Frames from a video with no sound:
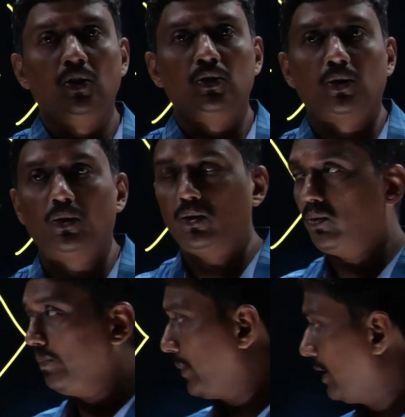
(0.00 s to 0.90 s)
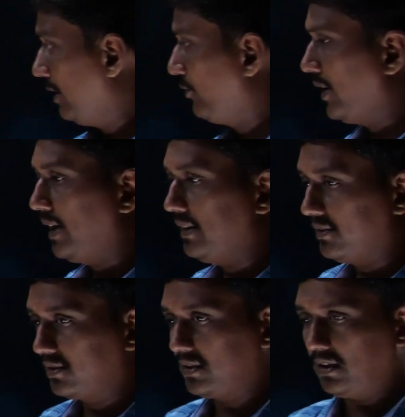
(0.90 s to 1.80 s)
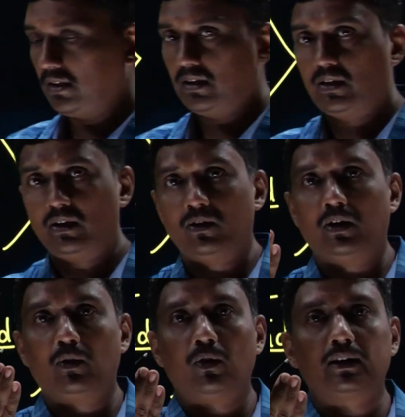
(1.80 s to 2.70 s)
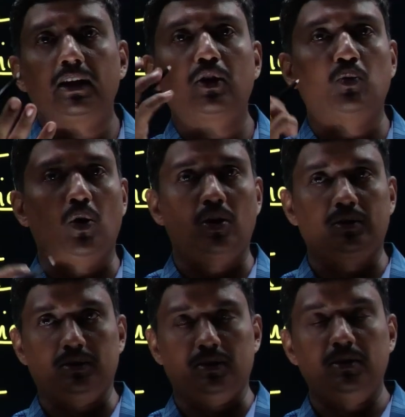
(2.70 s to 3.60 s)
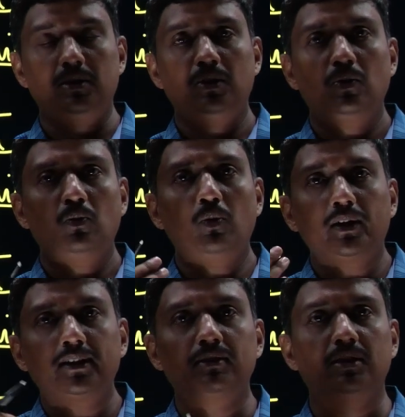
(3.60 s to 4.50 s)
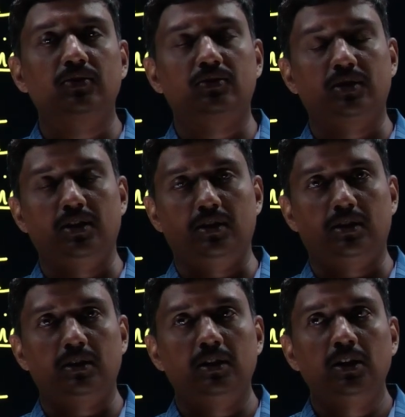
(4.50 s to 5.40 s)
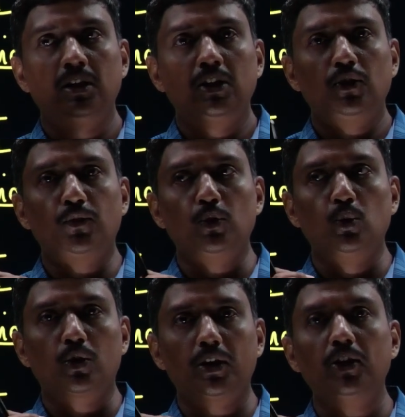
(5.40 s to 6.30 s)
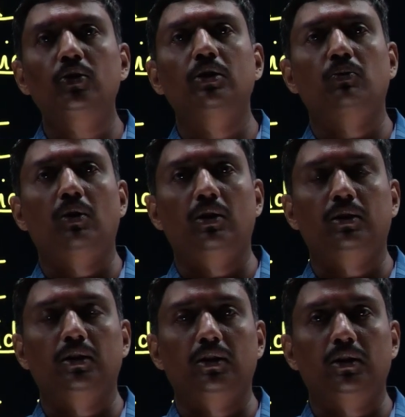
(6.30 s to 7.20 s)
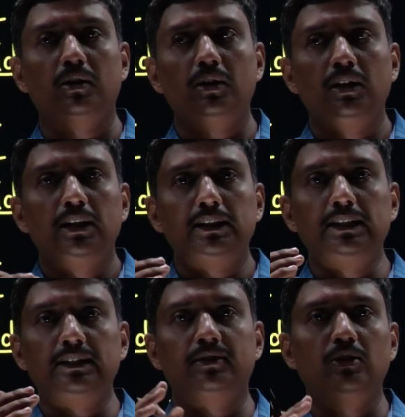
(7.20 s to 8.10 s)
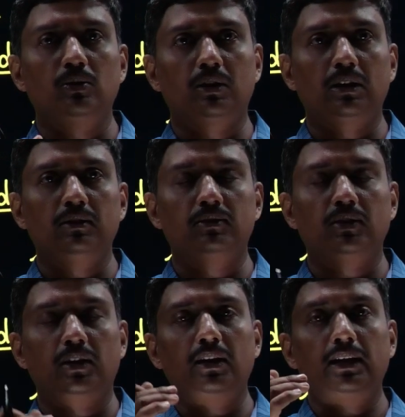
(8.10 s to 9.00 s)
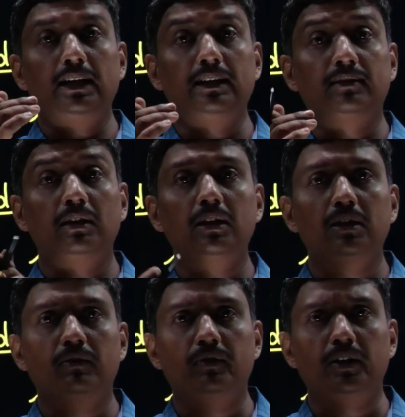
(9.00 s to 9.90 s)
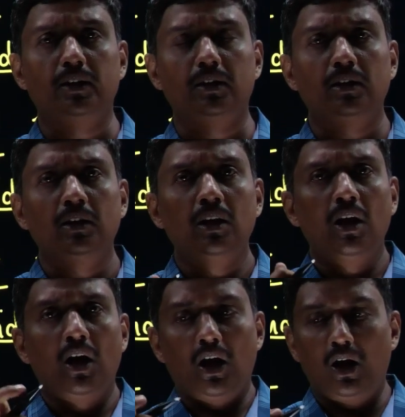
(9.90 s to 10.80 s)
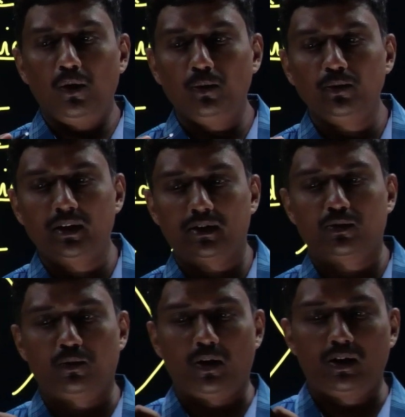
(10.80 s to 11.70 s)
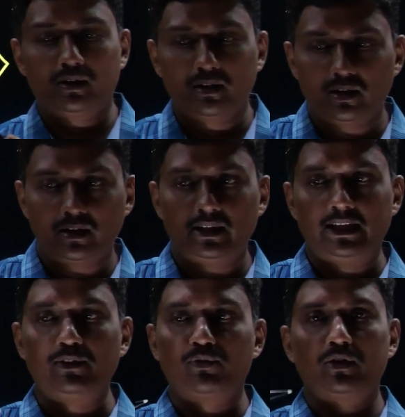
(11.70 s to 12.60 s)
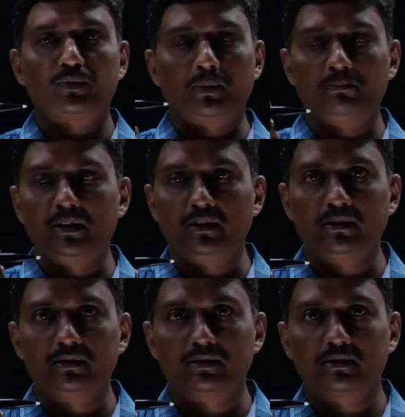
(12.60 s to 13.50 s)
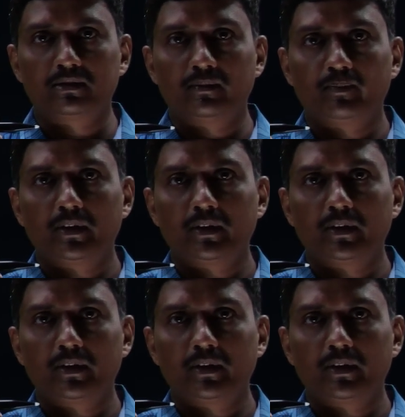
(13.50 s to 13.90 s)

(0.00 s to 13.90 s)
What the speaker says: So if I ask, take water, what is the state? If you look into the water, easily you can say it is a liquid. How that water differs from this?